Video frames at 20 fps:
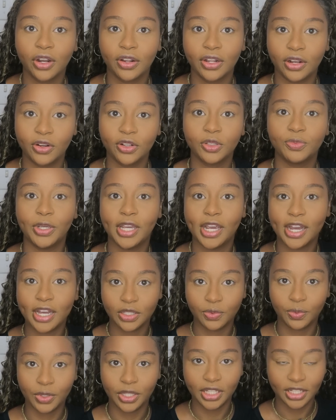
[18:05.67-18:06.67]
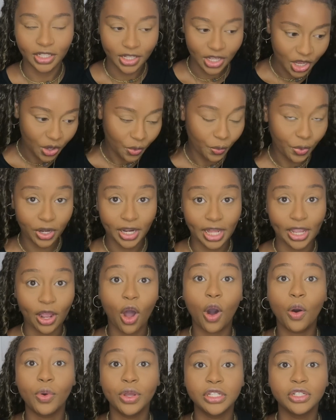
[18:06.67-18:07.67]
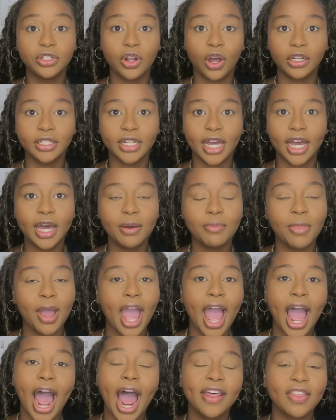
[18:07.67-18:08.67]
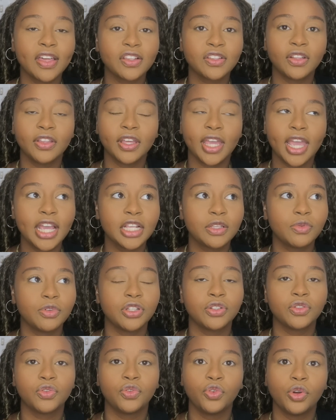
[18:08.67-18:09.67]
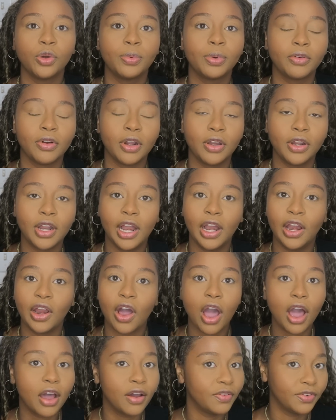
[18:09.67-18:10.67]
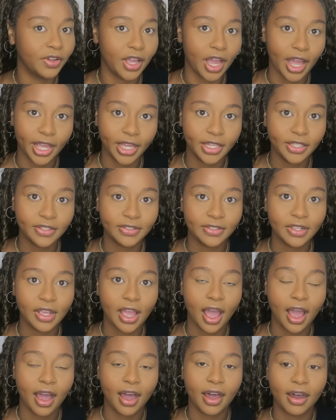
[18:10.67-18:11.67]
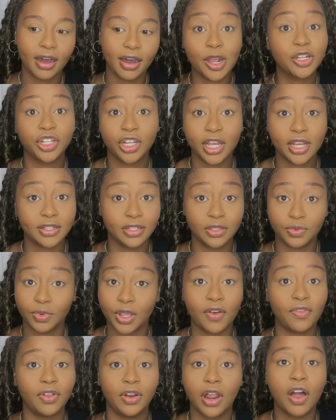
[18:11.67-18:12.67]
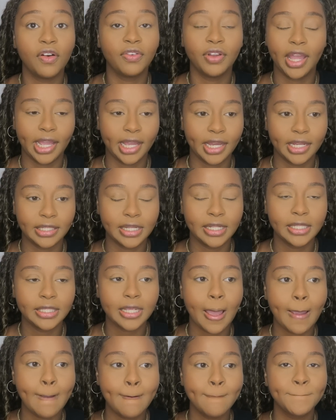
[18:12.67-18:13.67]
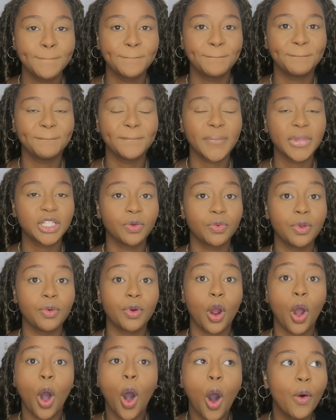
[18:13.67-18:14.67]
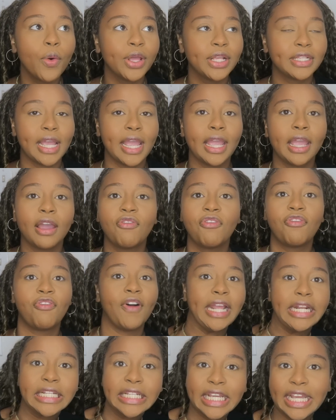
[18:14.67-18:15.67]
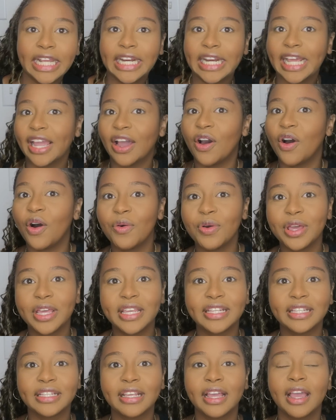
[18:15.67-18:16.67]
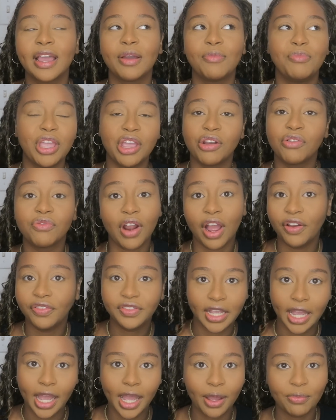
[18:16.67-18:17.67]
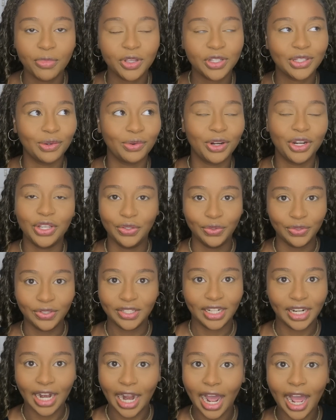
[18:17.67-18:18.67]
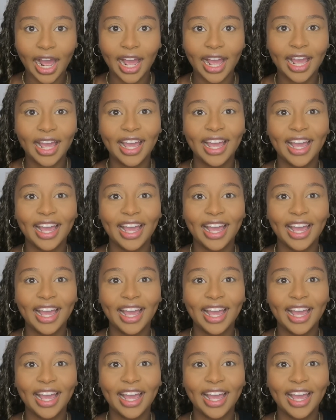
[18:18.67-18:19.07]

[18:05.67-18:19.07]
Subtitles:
girly girls because we're like always dolled up, and that's not the case. We just grew up around a lot of guys, especially cousins. We have a lot of gay cousins, so we were always like fighting, like always being roughed up, so we're used to that.